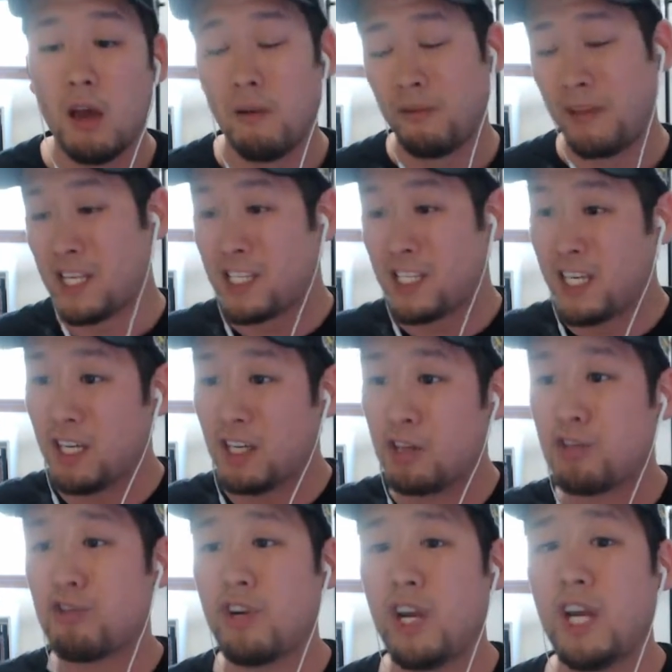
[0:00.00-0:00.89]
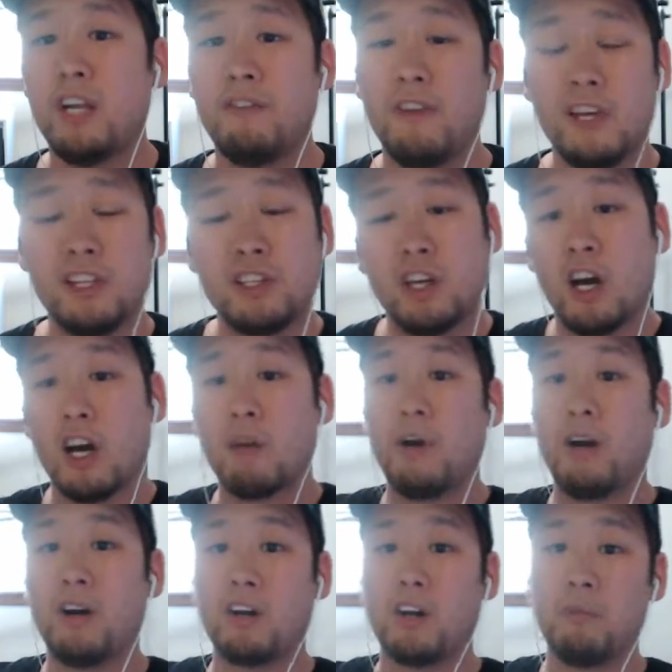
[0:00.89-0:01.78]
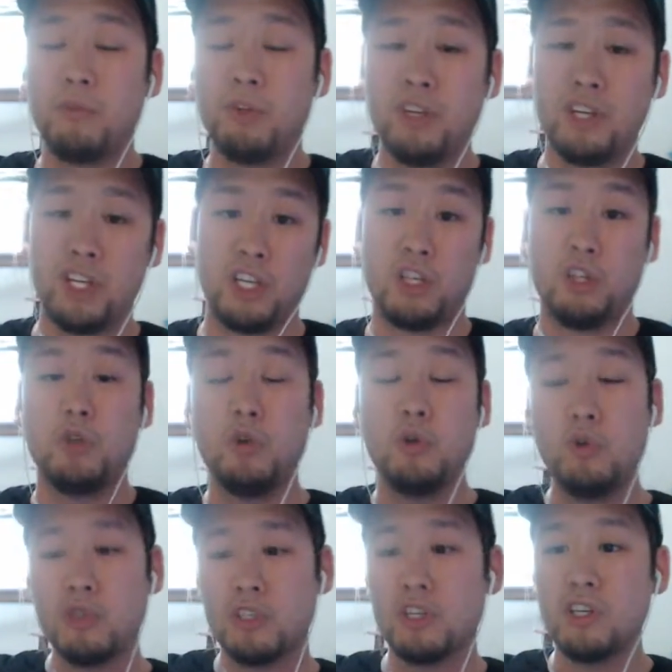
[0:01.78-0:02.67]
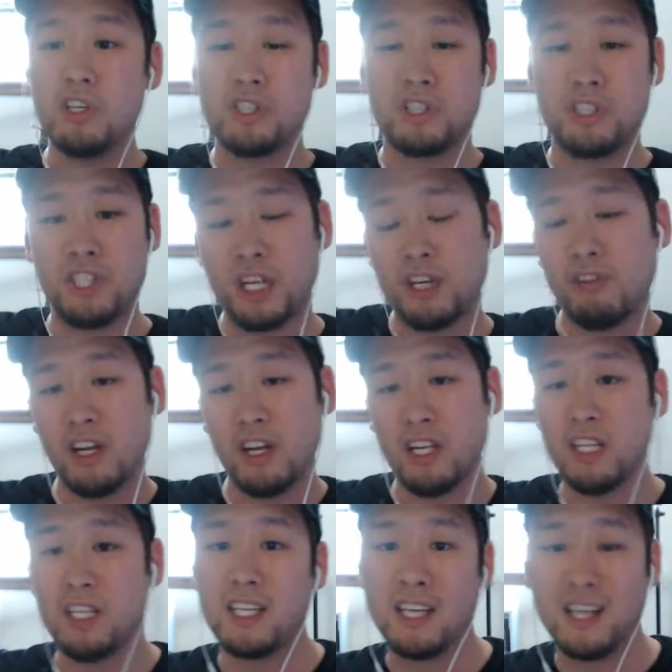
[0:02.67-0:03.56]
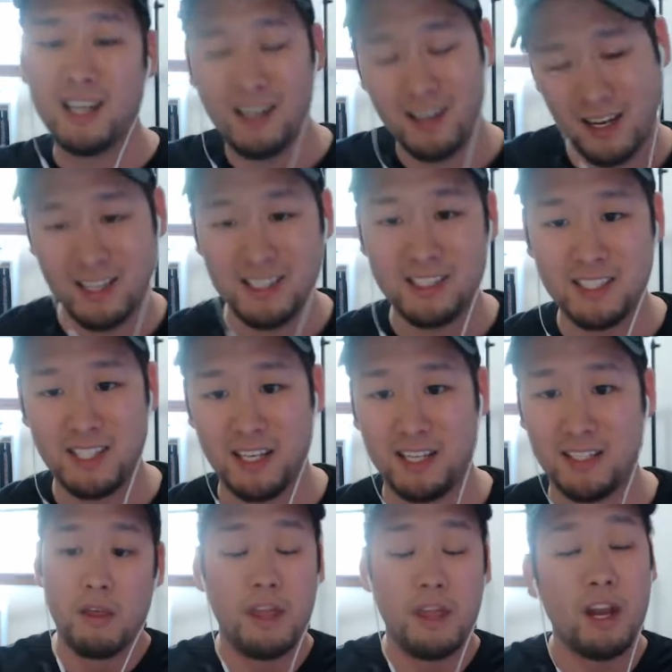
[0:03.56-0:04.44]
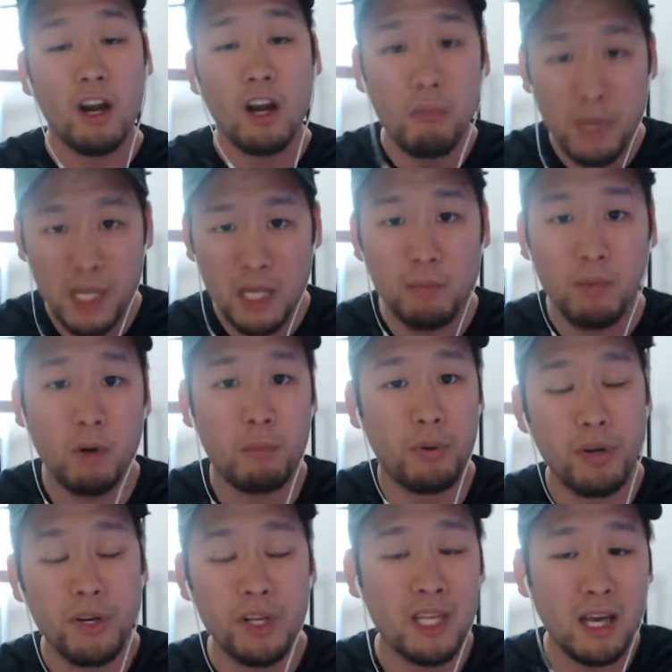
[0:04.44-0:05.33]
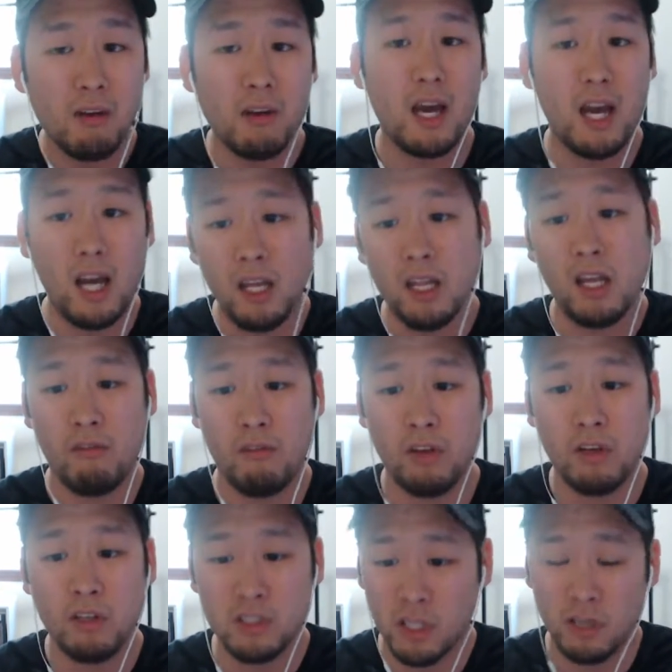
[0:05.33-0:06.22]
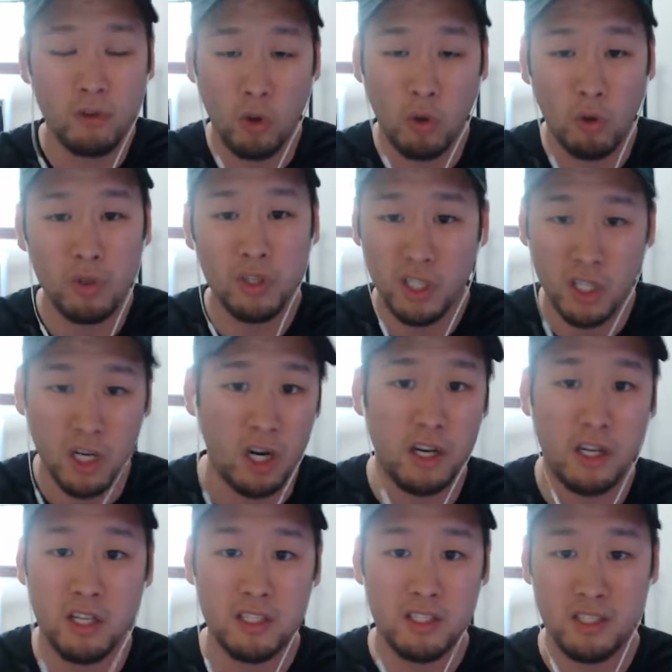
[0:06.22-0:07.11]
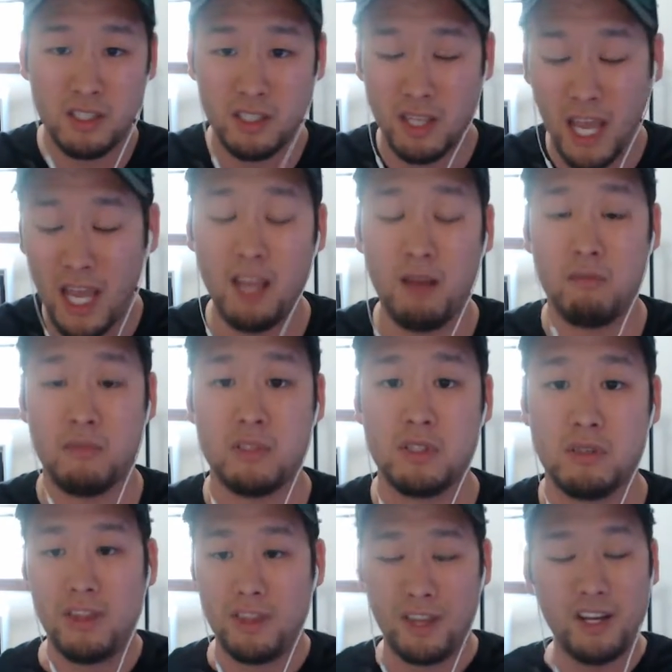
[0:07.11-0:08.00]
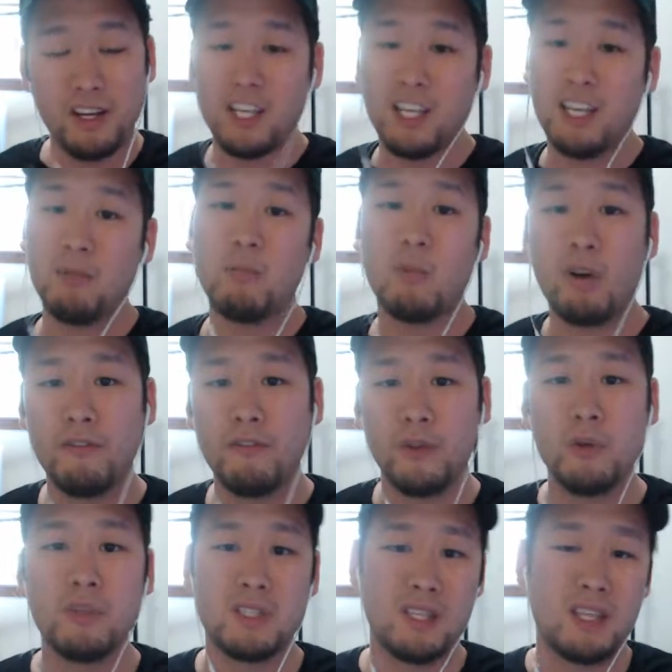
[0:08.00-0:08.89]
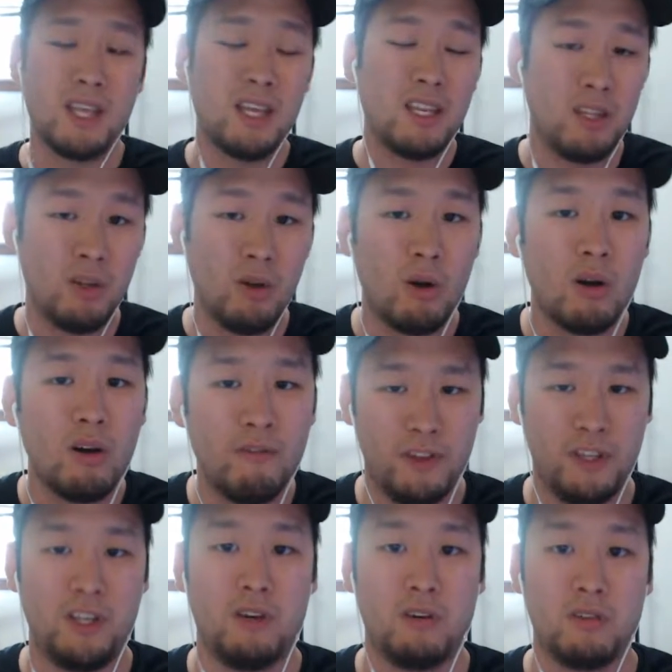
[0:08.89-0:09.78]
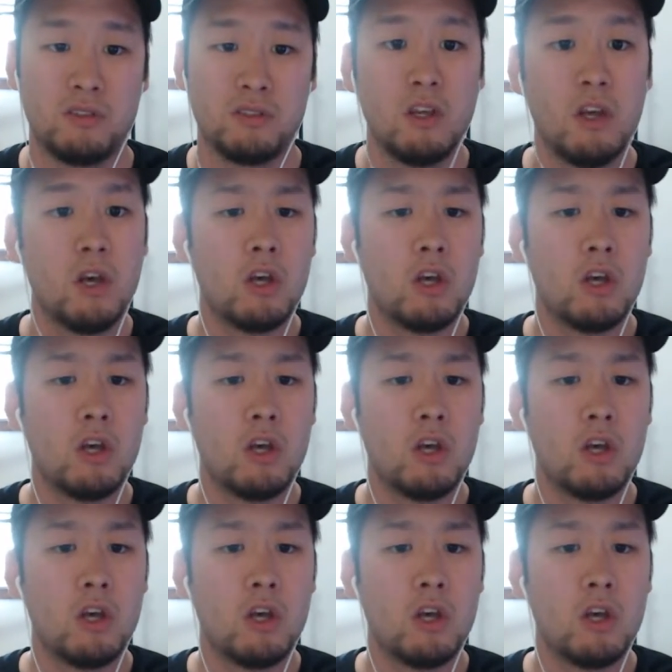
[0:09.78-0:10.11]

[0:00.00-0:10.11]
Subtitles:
Let's get creative and talk about community, user-generated content. There are people putting out highlight reels of Golden Guardians games. They're getting more views than your videos.